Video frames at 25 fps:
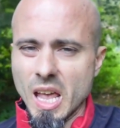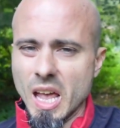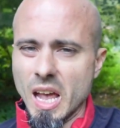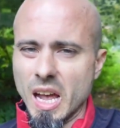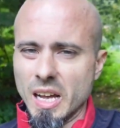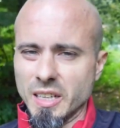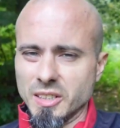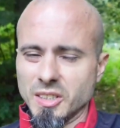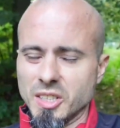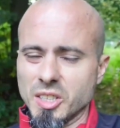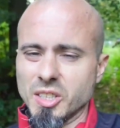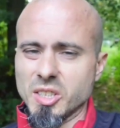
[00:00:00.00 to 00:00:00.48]

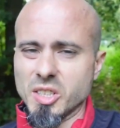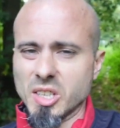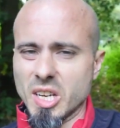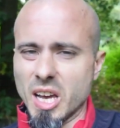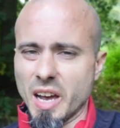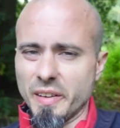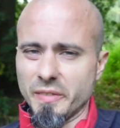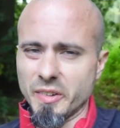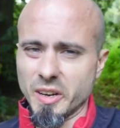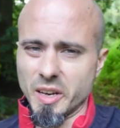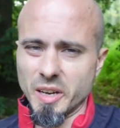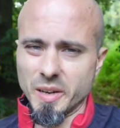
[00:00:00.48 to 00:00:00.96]
and
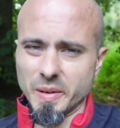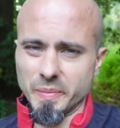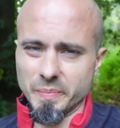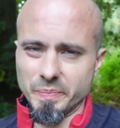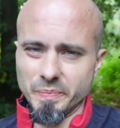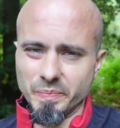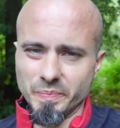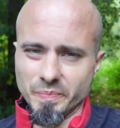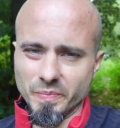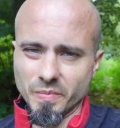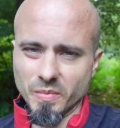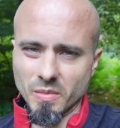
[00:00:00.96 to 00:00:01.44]
discover
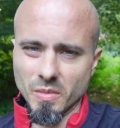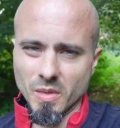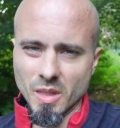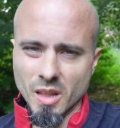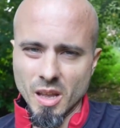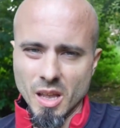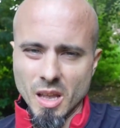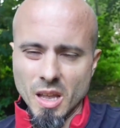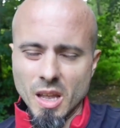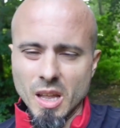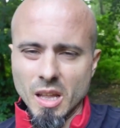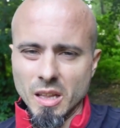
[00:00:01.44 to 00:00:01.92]

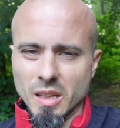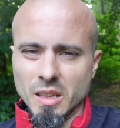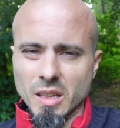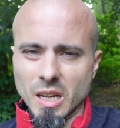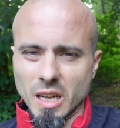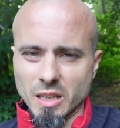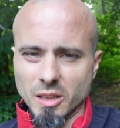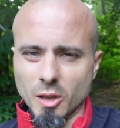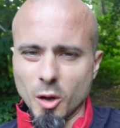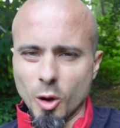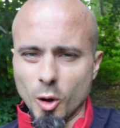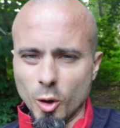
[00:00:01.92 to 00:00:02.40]

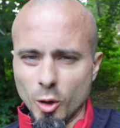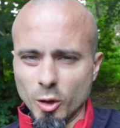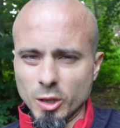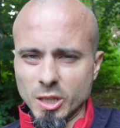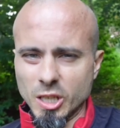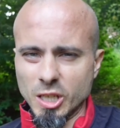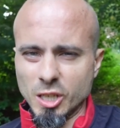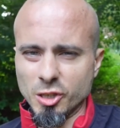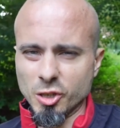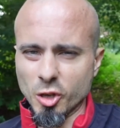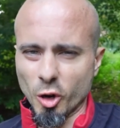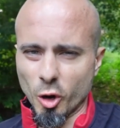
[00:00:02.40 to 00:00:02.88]
that all
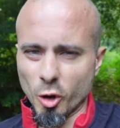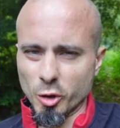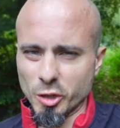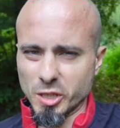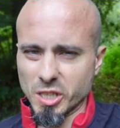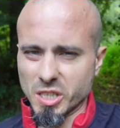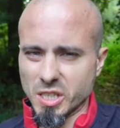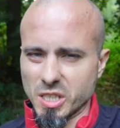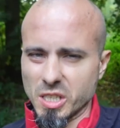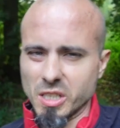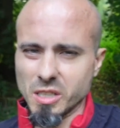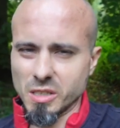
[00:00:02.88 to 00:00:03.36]
the
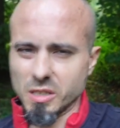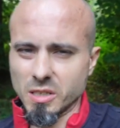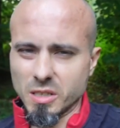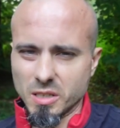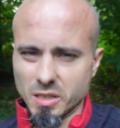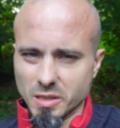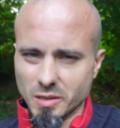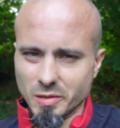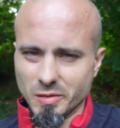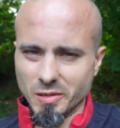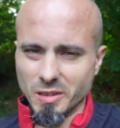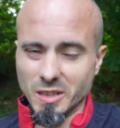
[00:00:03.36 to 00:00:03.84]

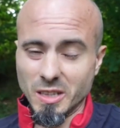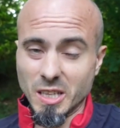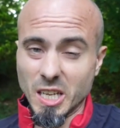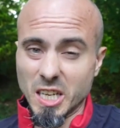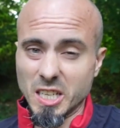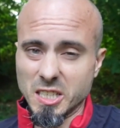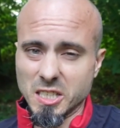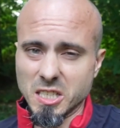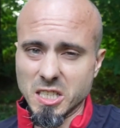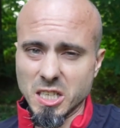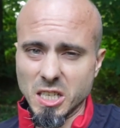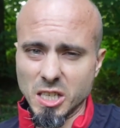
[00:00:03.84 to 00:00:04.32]
choices,
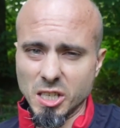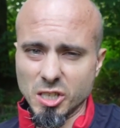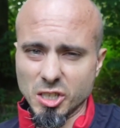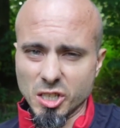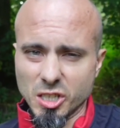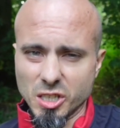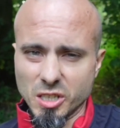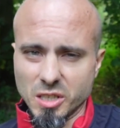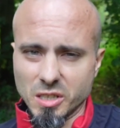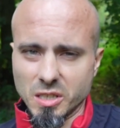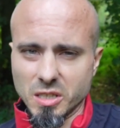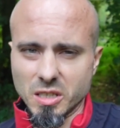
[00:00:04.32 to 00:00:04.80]

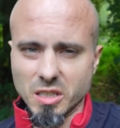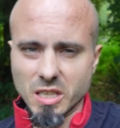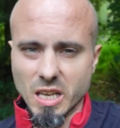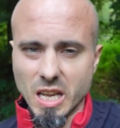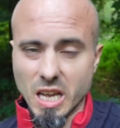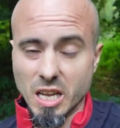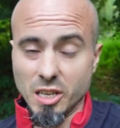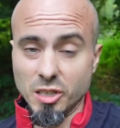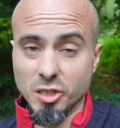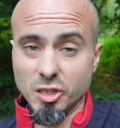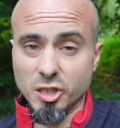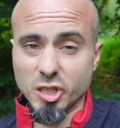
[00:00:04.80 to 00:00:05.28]
decisions,
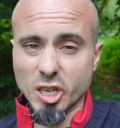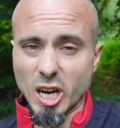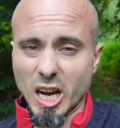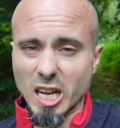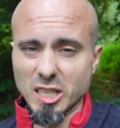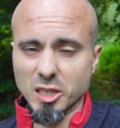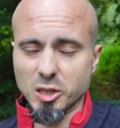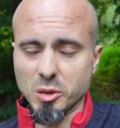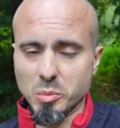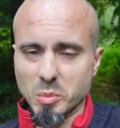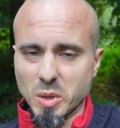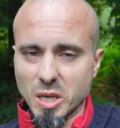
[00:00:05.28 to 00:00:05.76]
and
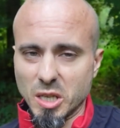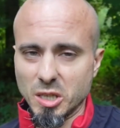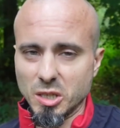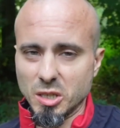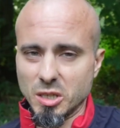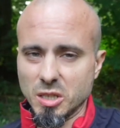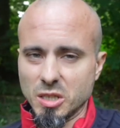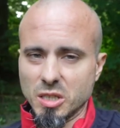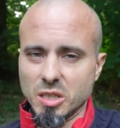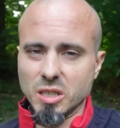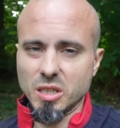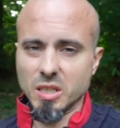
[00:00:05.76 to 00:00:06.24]

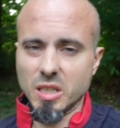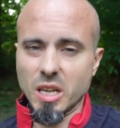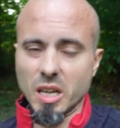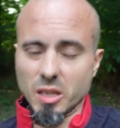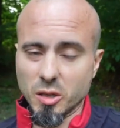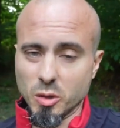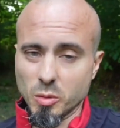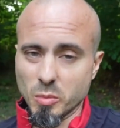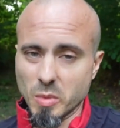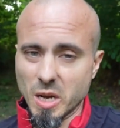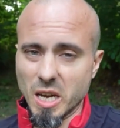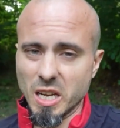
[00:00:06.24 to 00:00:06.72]
judgments
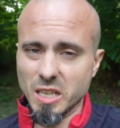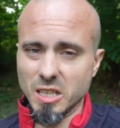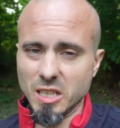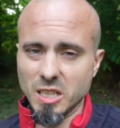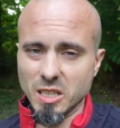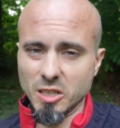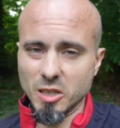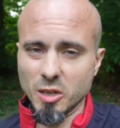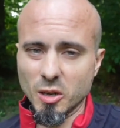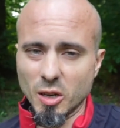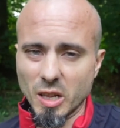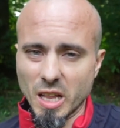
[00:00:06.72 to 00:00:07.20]
that you made
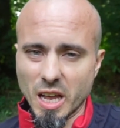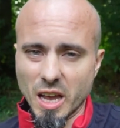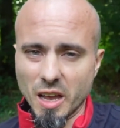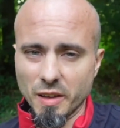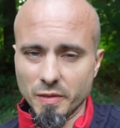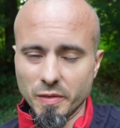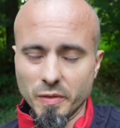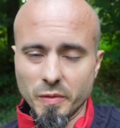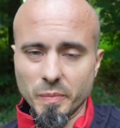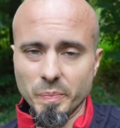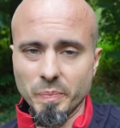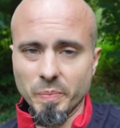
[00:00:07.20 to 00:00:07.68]
in your
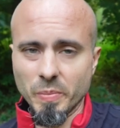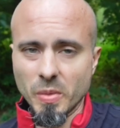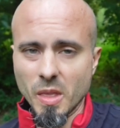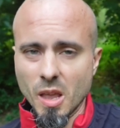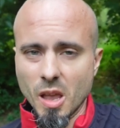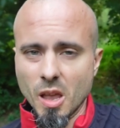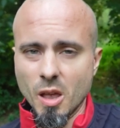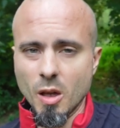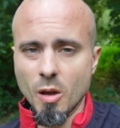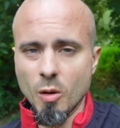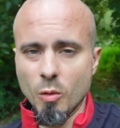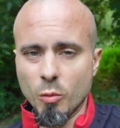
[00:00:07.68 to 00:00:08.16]
life
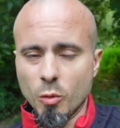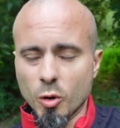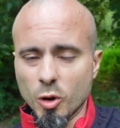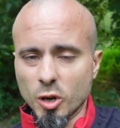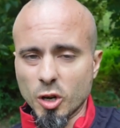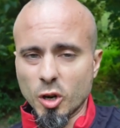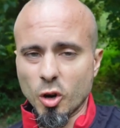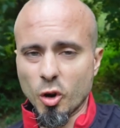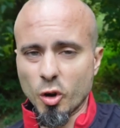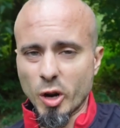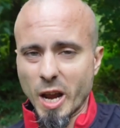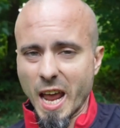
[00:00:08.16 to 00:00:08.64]
were
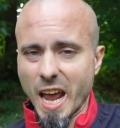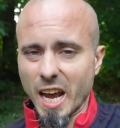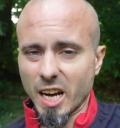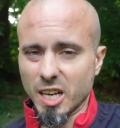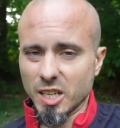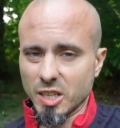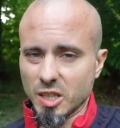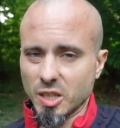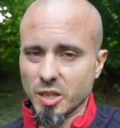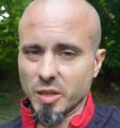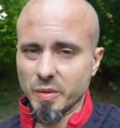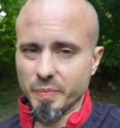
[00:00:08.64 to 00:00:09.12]

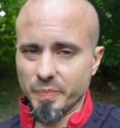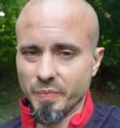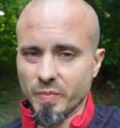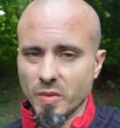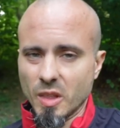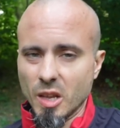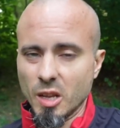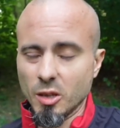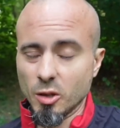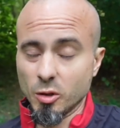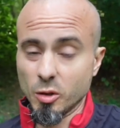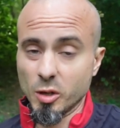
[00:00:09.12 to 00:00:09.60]
correct
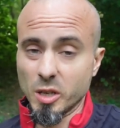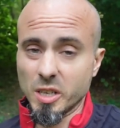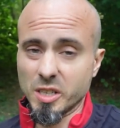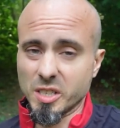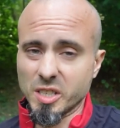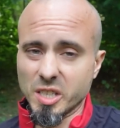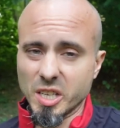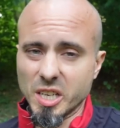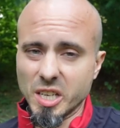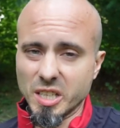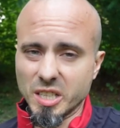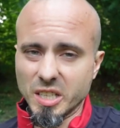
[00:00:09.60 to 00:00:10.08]
to a
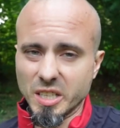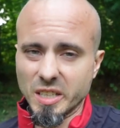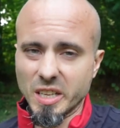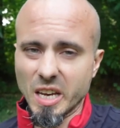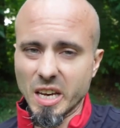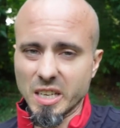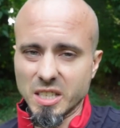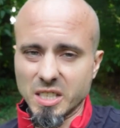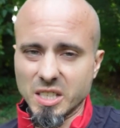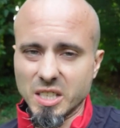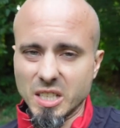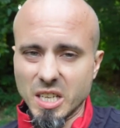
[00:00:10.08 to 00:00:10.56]
certain
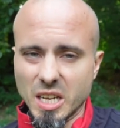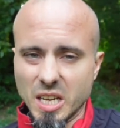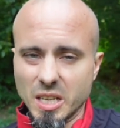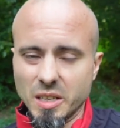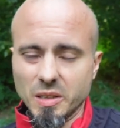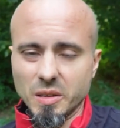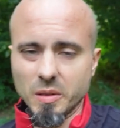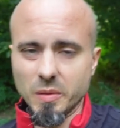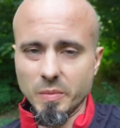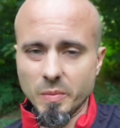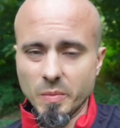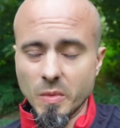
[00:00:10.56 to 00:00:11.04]

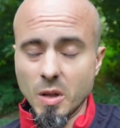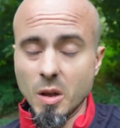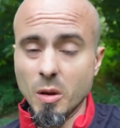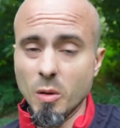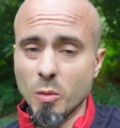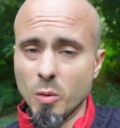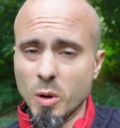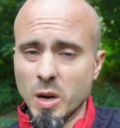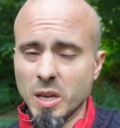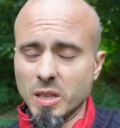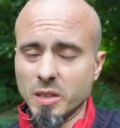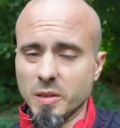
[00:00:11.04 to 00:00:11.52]
extent,
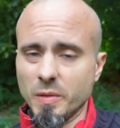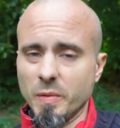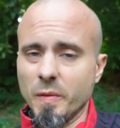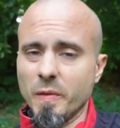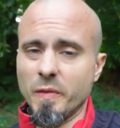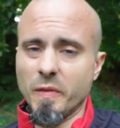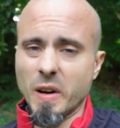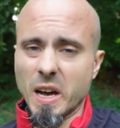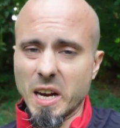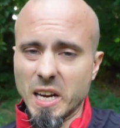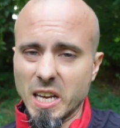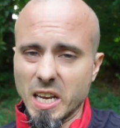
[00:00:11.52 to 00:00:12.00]
but
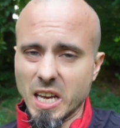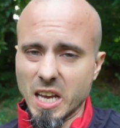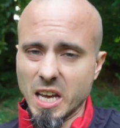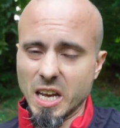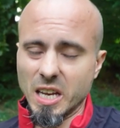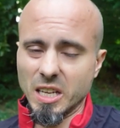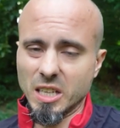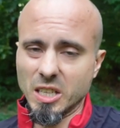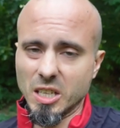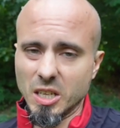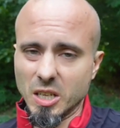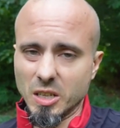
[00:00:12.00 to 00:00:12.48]

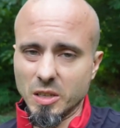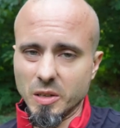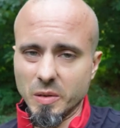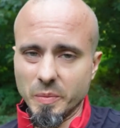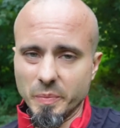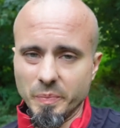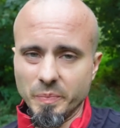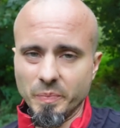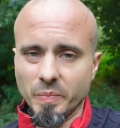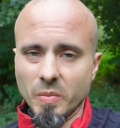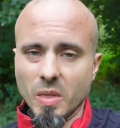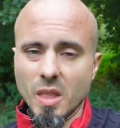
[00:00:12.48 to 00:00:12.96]
variegated,
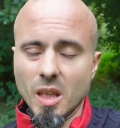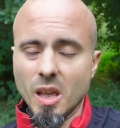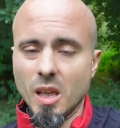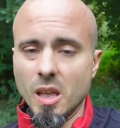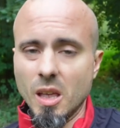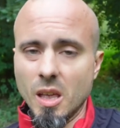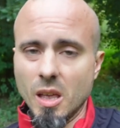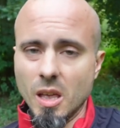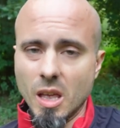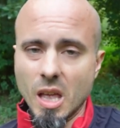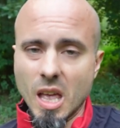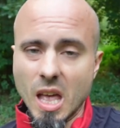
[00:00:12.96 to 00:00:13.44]

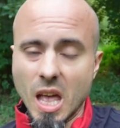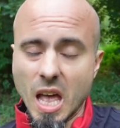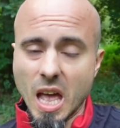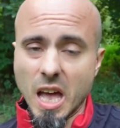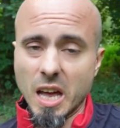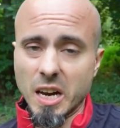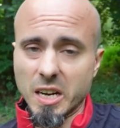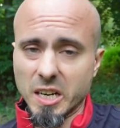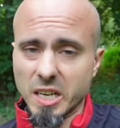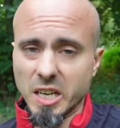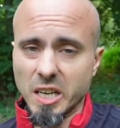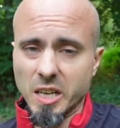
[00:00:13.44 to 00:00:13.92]

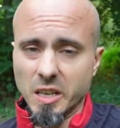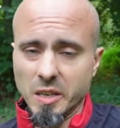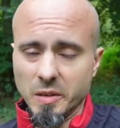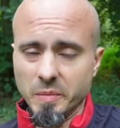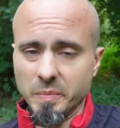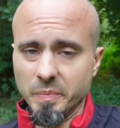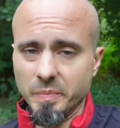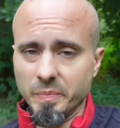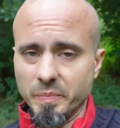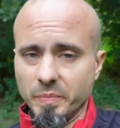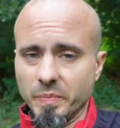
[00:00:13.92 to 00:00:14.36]
erring,